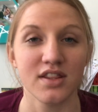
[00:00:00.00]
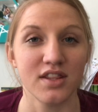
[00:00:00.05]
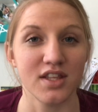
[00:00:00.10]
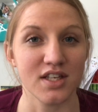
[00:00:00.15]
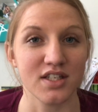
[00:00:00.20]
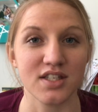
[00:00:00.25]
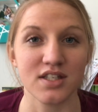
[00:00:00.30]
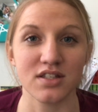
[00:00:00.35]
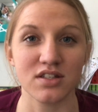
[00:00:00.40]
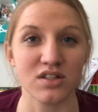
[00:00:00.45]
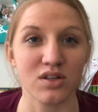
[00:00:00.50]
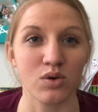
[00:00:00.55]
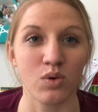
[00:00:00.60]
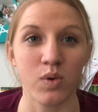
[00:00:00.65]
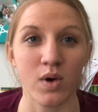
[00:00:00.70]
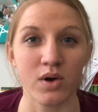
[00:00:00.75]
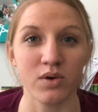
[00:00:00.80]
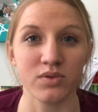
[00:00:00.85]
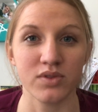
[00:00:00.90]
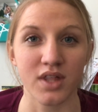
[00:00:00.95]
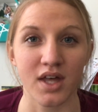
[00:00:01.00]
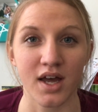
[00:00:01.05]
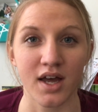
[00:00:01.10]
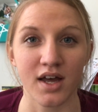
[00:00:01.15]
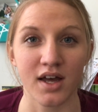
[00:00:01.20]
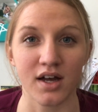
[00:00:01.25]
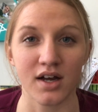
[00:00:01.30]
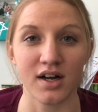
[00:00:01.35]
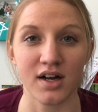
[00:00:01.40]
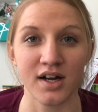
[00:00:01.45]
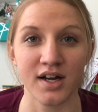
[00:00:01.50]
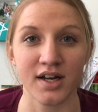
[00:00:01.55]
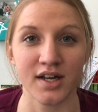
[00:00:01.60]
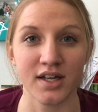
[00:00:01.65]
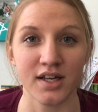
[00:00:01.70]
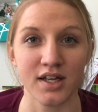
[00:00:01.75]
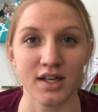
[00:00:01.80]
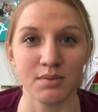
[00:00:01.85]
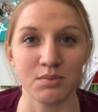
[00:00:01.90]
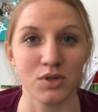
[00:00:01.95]
This is the quote that
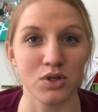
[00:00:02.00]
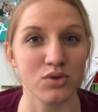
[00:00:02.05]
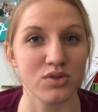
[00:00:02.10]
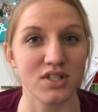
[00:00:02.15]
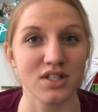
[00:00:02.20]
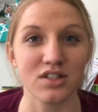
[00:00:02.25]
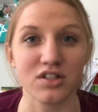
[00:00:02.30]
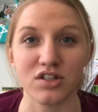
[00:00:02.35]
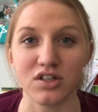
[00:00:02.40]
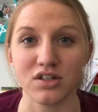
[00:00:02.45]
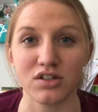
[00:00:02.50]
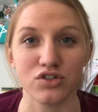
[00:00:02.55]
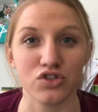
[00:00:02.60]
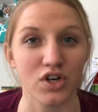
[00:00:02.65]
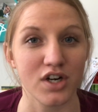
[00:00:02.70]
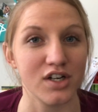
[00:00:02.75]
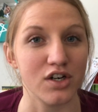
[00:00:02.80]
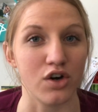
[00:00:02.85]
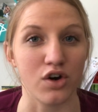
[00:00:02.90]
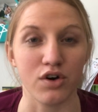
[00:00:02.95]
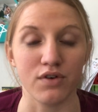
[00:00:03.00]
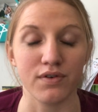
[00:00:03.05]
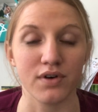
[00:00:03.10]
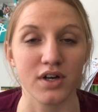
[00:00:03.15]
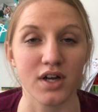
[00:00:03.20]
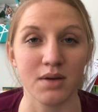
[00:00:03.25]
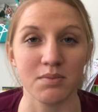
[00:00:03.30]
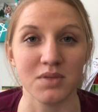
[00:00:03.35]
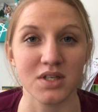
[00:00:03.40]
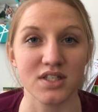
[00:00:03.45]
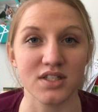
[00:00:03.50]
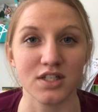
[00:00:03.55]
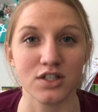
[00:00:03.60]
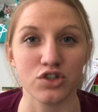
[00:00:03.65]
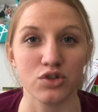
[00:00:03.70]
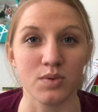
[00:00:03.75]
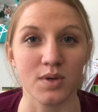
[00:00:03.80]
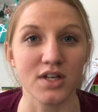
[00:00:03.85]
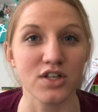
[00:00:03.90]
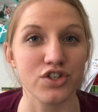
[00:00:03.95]
I am using to try to overcome this
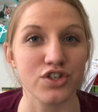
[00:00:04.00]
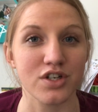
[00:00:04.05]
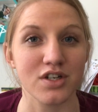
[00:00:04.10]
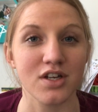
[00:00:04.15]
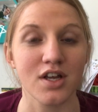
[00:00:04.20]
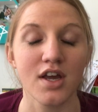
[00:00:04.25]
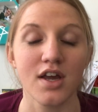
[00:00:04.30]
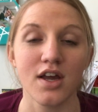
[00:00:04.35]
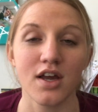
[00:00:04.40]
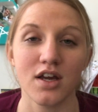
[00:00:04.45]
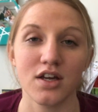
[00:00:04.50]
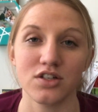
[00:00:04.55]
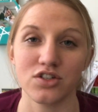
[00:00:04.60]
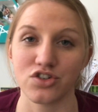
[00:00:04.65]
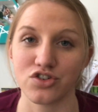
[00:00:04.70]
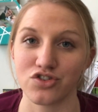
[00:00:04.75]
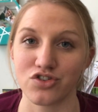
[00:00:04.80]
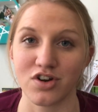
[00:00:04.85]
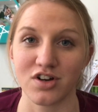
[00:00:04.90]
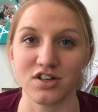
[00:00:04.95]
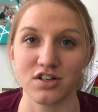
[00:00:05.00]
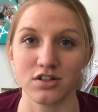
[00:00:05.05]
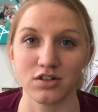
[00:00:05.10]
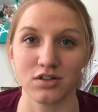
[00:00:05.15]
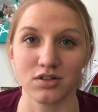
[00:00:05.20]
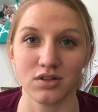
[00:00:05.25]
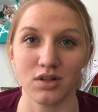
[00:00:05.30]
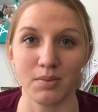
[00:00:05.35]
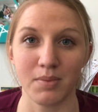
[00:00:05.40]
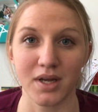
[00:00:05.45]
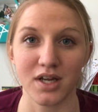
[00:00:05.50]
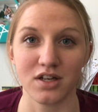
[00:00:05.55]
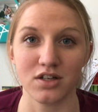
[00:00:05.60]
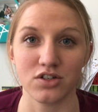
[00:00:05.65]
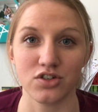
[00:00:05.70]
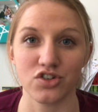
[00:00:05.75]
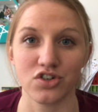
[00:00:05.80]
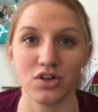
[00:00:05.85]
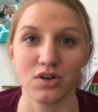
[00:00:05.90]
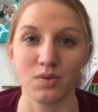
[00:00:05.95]
situation, and just try to turn the
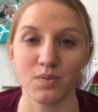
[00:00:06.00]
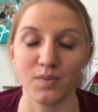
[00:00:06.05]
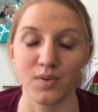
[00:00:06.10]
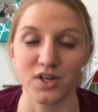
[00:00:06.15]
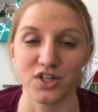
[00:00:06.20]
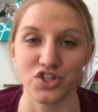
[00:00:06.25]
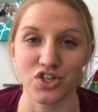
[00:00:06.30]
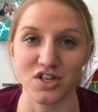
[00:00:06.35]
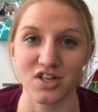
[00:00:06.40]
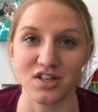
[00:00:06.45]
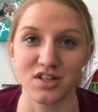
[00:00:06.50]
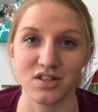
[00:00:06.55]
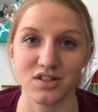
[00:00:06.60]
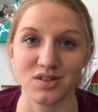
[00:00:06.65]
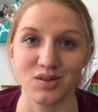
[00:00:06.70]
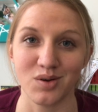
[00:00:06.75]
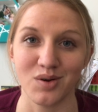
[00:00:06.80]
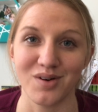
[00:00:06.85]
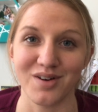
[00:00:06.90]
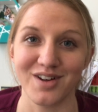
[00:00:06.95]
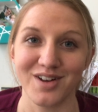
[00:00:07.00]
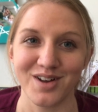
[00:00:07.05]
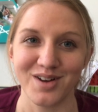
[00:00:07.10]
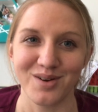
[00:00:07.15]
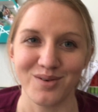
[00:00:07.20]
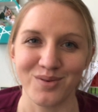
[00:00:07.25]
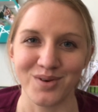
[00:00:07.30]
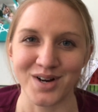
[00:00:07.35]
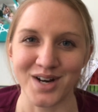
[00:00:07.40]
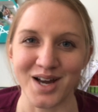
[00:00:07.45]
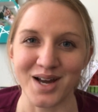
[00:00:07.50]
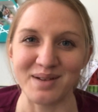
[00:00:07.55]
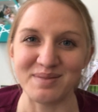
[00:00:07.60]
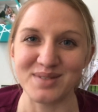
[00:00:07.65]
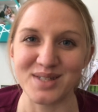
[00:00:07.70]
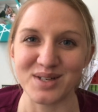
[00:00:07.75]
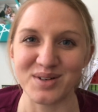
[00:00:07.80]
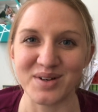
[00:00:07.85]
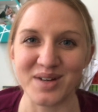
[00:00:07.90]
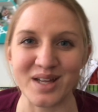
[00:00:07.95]
page, which is what
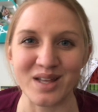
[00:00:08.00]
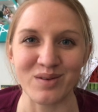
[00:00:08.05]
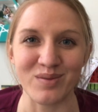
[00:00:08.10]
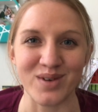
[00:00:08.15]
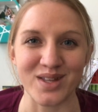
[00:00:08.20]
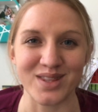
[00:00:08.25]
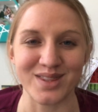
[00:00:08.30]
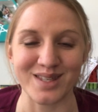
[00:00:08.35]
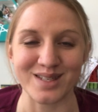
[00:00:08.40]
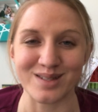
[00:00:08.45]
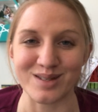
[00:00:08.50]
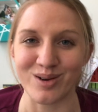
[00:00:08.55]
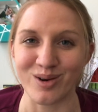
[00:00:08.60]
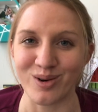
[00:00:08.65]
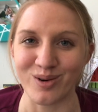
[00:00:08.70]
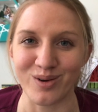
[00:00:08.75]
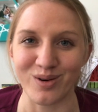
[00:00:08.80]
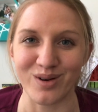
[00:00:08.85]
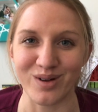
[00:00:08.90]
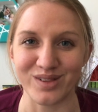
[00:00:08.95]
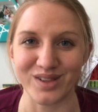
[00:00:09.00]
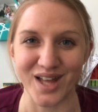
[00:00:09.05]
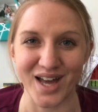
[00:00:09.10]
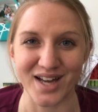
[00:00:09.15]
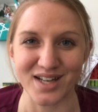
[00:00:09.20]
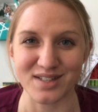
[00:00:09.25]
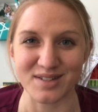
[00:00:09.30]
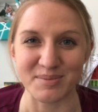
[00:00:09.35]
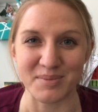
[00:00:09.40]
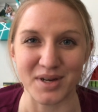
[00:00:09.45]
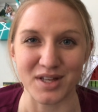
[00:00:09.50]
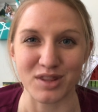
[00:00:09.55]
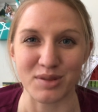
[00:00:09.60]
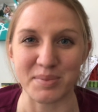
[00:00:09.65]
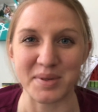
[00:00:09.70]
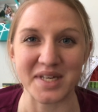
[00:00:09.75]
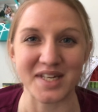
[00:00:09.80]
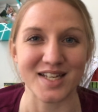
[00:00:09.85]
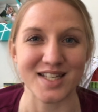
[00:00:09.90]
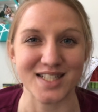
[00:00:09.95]
I'm doing with this whole last month,
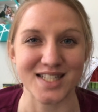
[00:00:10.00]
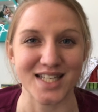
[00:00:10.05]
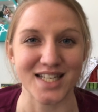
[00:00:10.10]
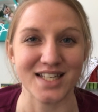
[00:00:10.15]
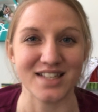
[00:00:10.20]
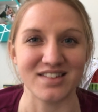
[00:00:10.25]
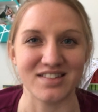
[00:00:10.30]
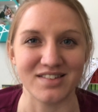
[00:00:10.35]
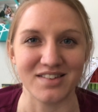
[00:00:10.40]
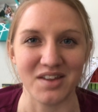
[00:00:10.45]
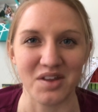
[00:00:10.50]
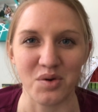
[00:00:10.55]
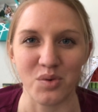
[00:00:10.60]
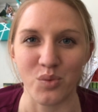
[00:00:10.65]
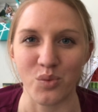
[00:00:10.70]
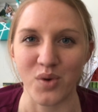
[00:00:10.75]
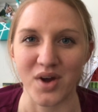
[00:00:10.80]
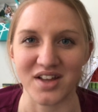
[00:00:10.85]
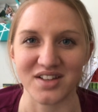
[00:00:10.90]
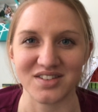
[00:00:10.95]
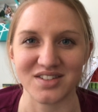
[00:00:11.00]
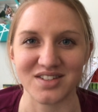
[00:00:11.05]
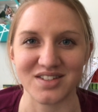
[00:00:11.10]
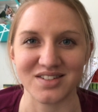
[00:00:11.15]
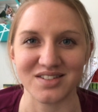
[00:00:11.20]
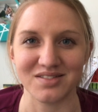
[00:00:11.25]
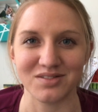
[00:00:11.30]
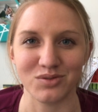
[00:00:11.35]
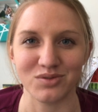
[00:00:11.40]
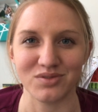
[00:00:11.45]
because it went,